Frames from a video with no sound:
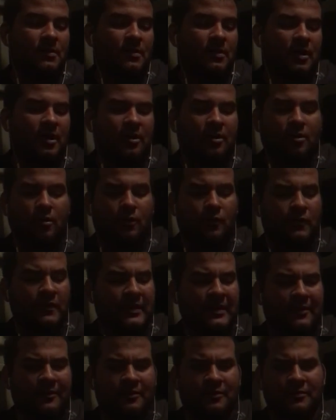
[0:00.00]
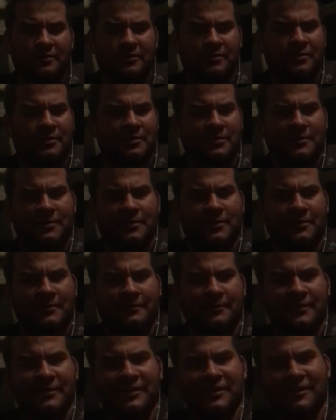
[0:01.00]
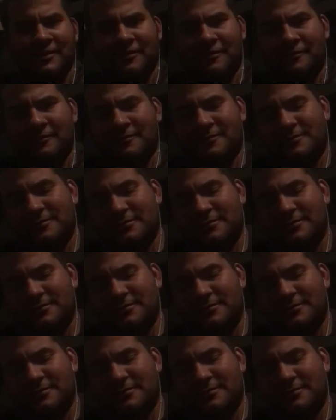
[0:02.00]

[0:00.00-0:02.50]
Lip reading: I'll go over that on another video.